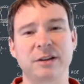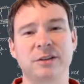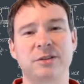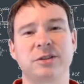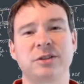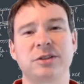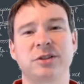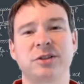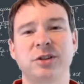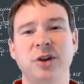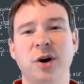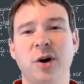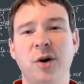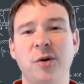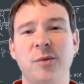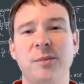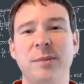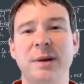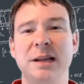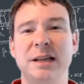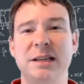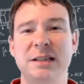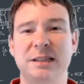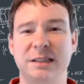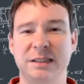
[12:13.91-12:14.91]
There's so
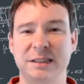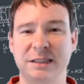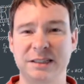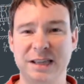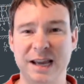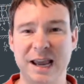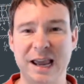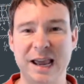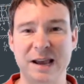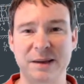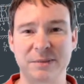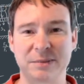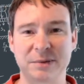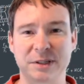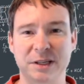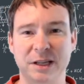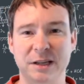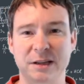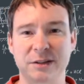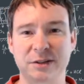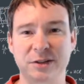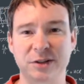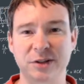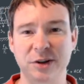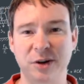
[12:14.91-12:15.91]
many steps
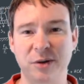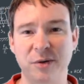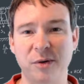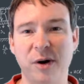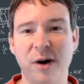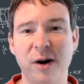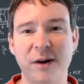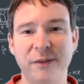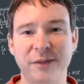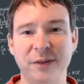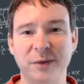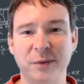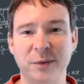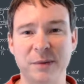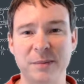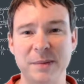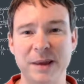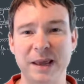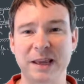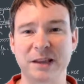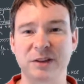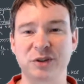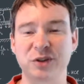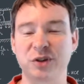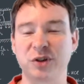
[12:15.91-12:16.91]
that so often we
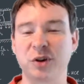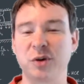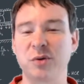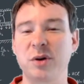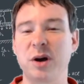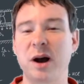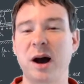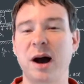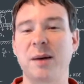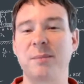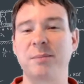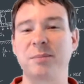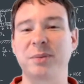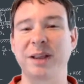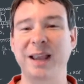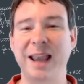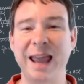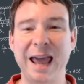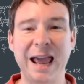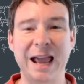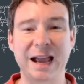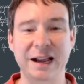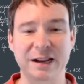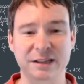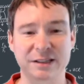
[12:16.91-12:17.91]
make it so
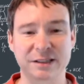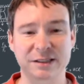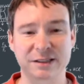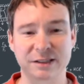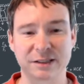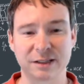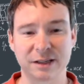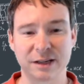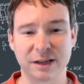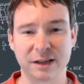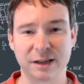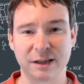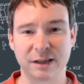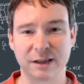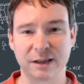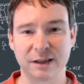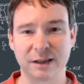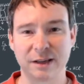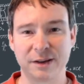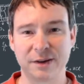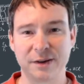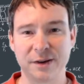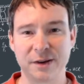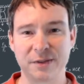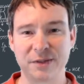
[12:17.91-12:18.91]
complex
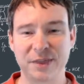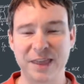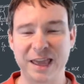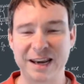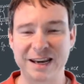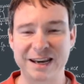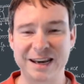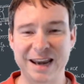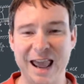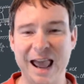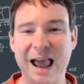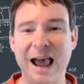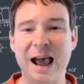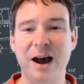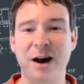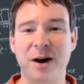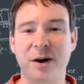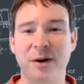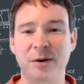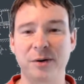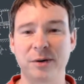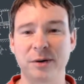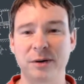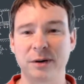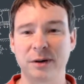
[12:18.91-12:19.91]
that
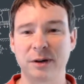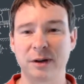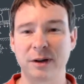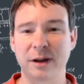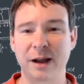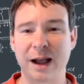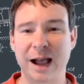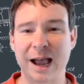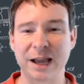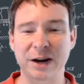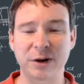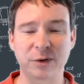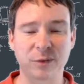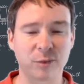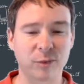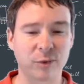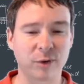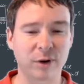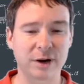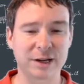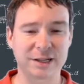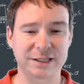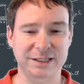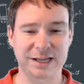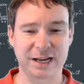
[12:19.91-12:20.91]
now I don't
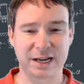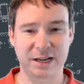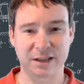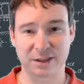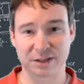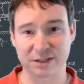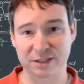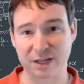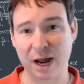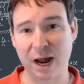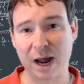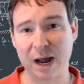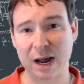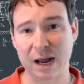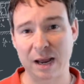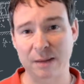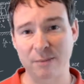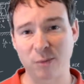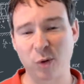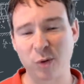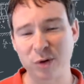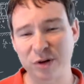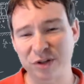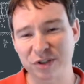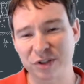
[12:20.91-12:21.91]
want to take the time,
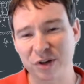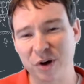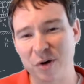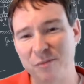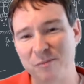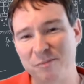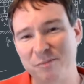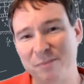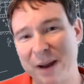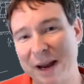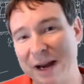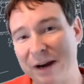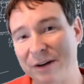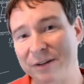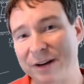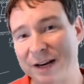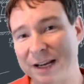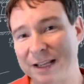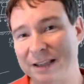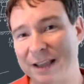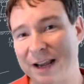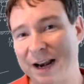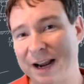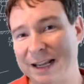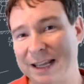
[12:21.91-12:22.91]
or it's so
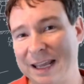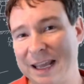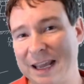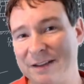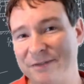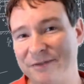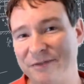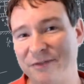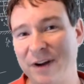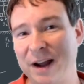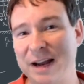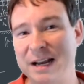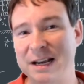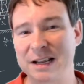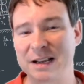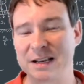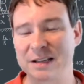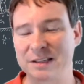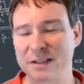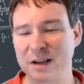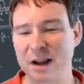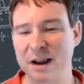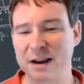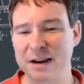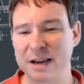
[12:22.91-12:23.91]
buried that I can't find it.
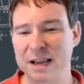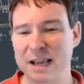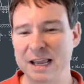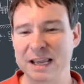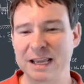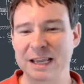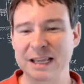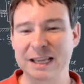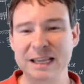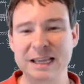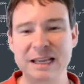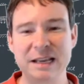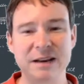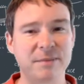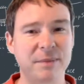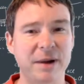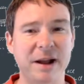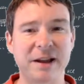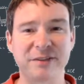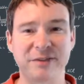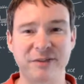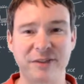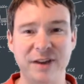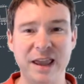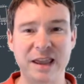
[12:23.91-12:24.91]
It's not in
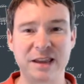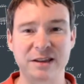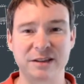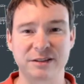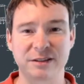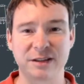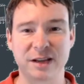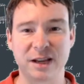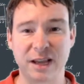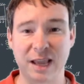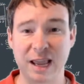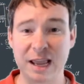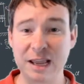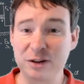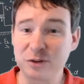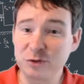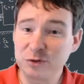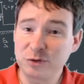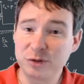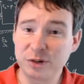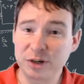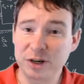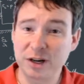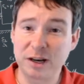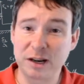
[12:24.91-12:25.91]
my face saying, hey, you
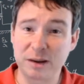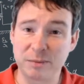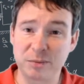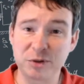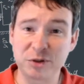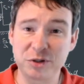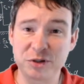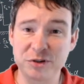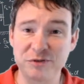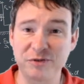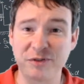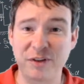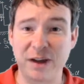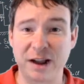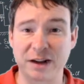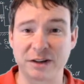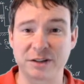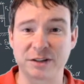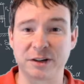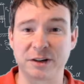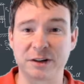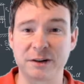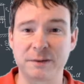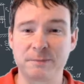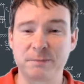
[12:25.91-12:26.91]
should enable
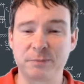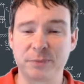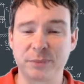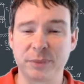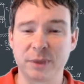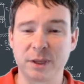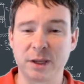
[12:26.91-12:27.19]
two-factor.